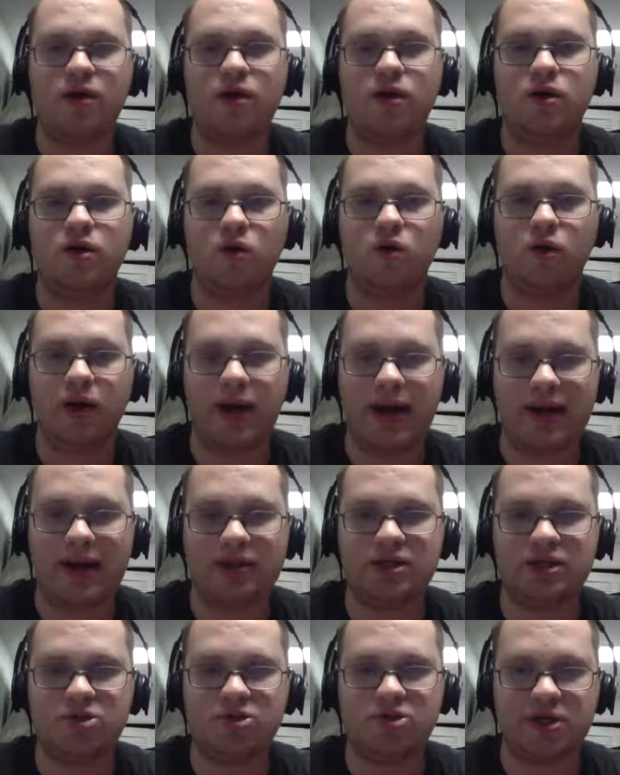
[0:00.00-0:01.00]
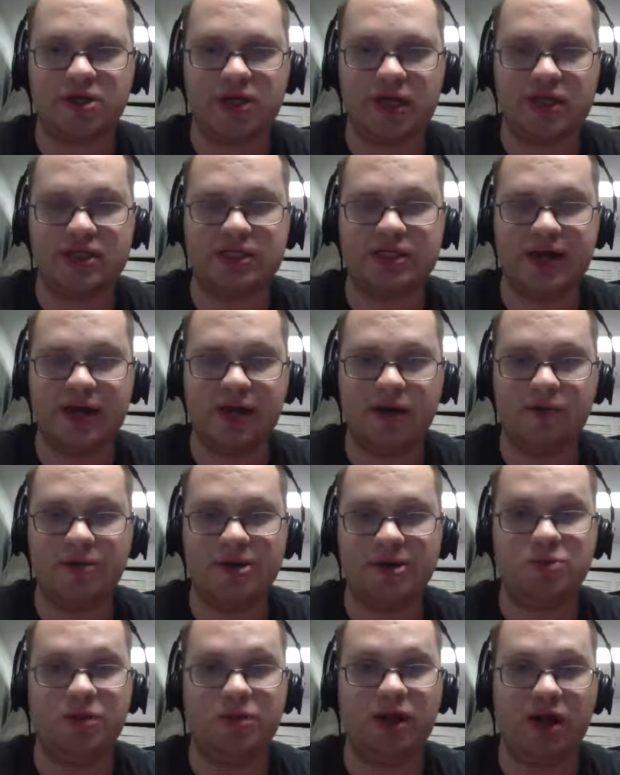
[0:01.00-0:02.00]
or at District on Deck. We
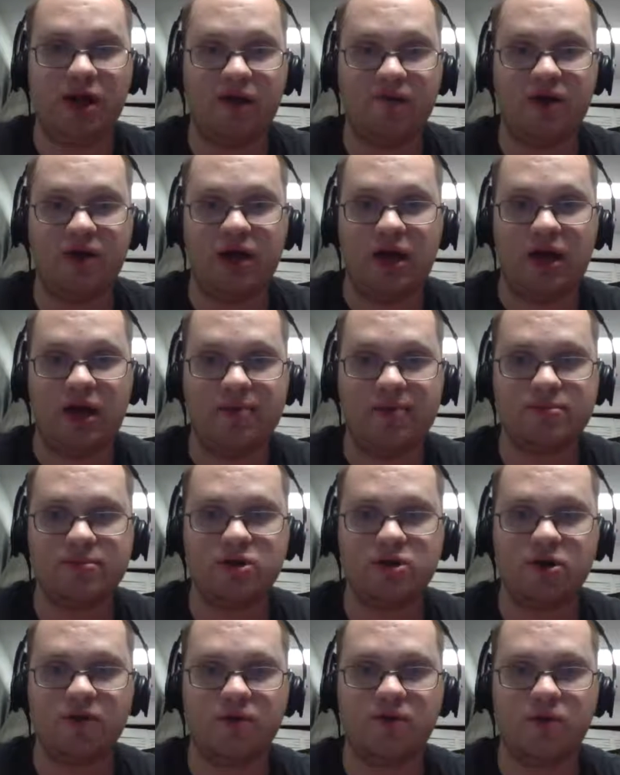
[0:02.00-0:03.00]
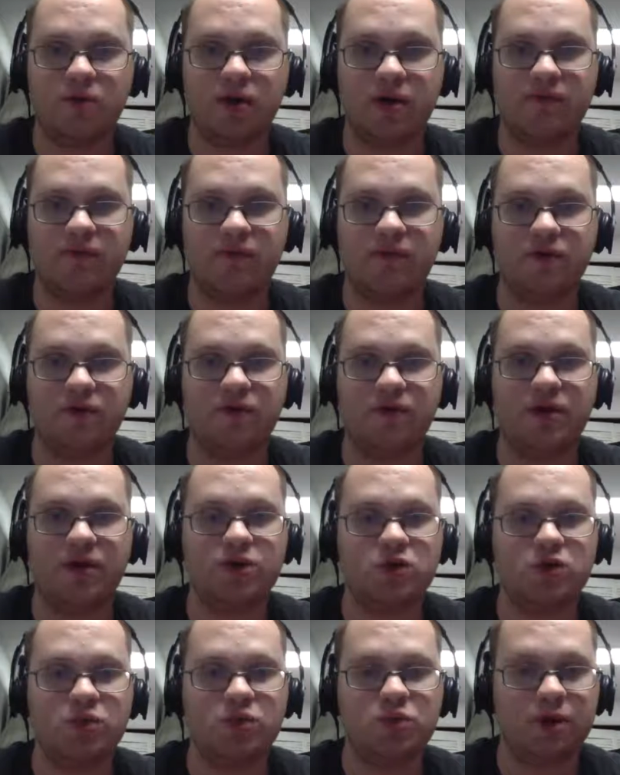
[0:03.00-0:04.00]
tweet every game. So if you want to, feel free to
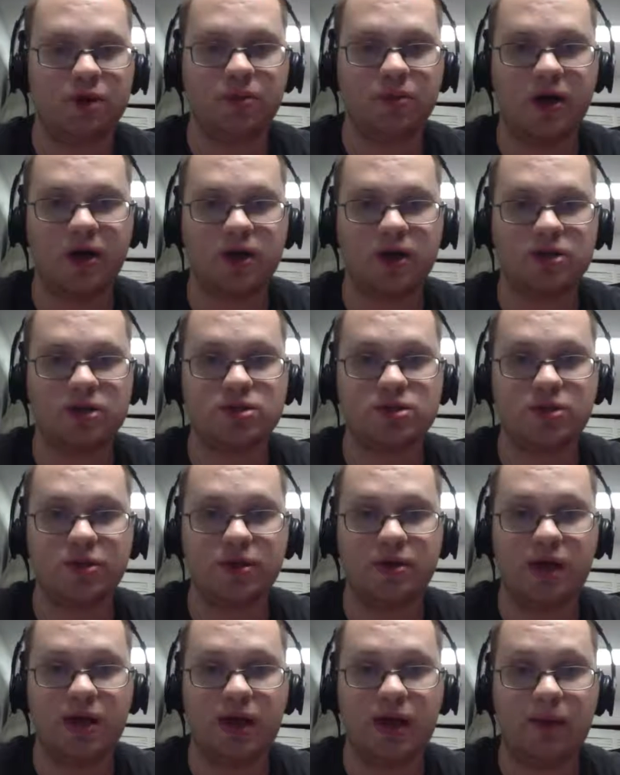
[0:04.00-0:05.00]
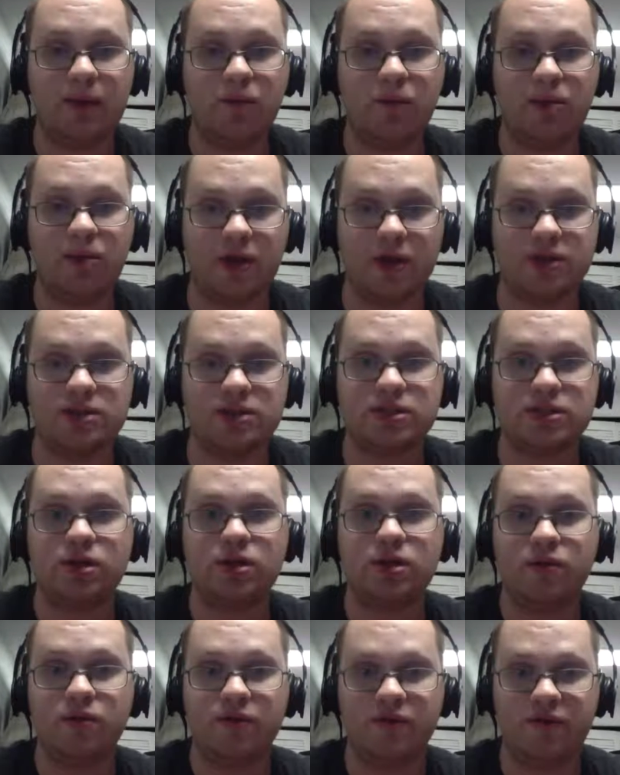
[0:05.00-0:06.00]
tweet your thoughts during the game with us.
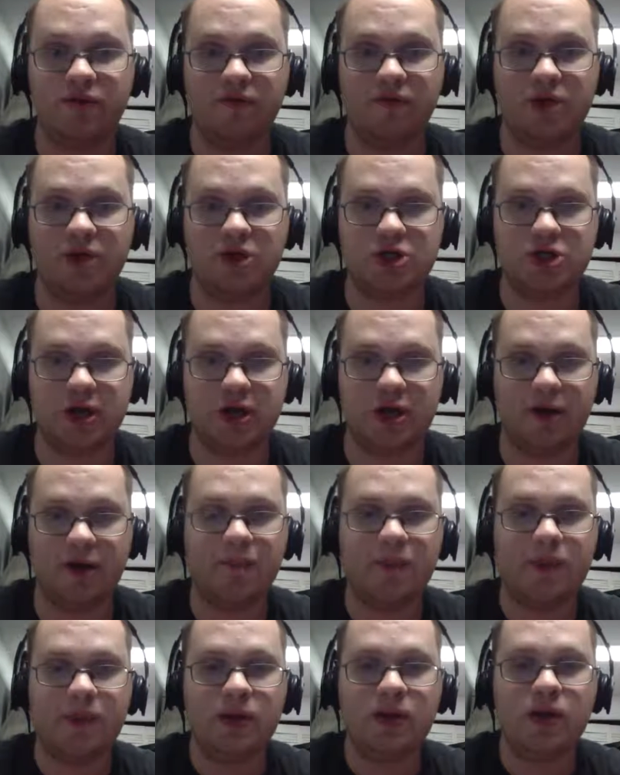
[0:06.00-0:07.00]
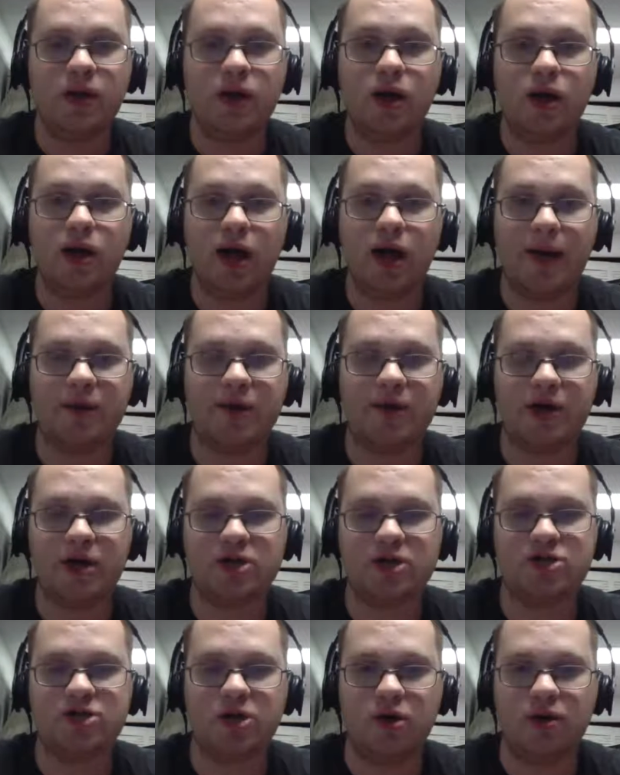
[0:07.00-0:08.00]
Feel free to share. You can
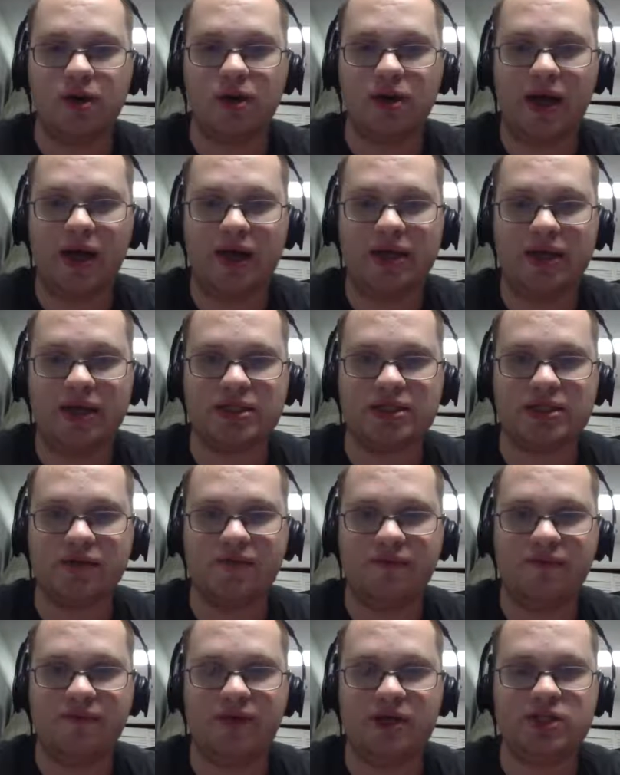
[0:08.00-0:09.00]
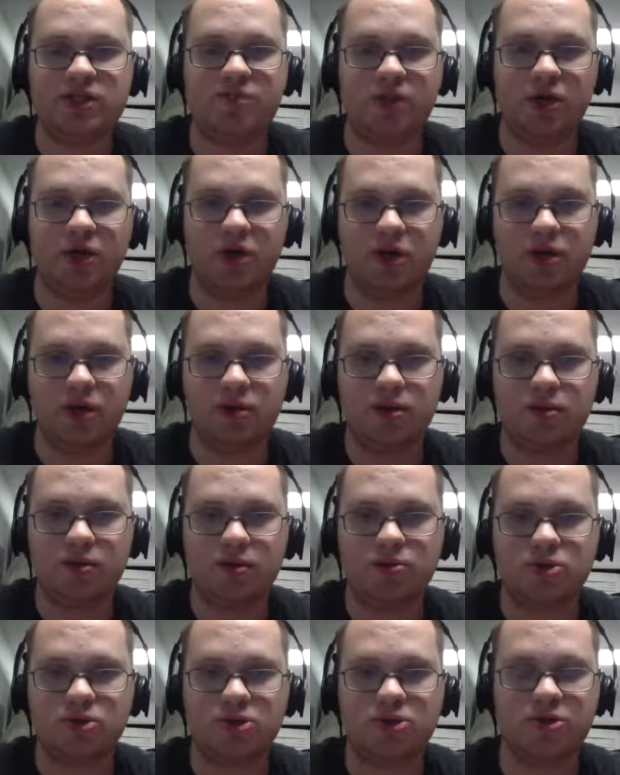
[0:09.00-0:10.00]
also like us on Facebook.
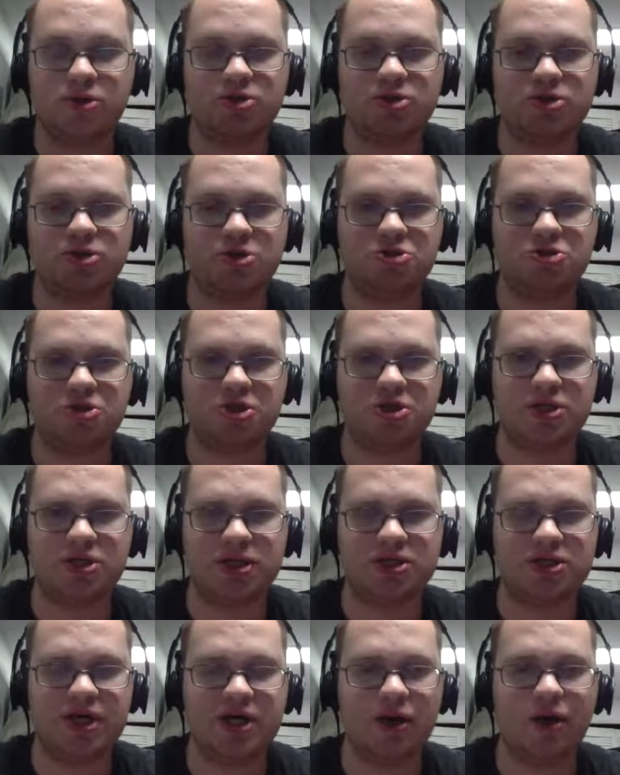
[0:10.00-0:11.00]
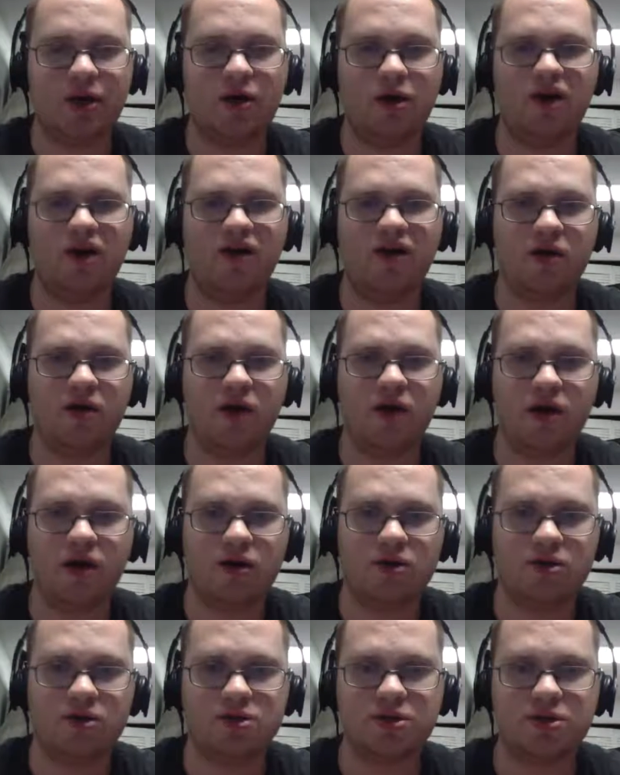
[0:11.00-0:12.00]
Just search District on Deck. All of our
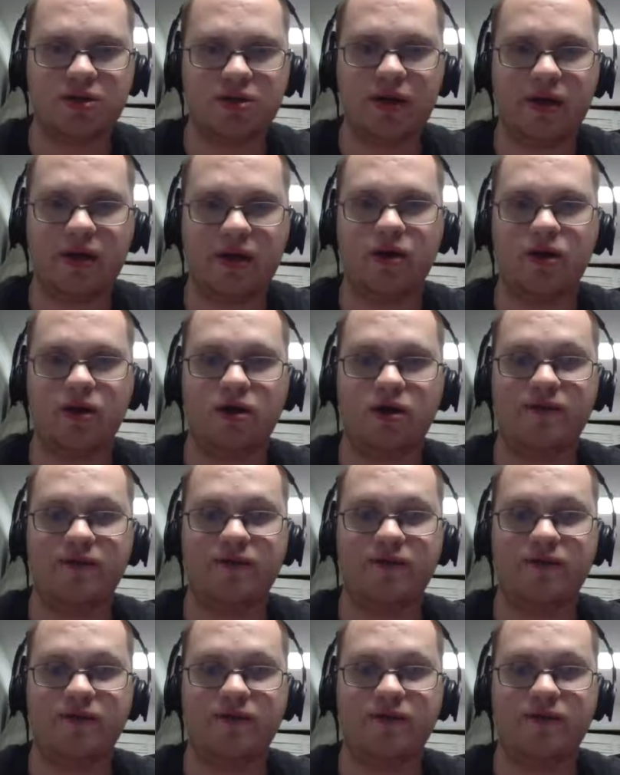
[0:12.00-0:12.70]
articles are there. All of our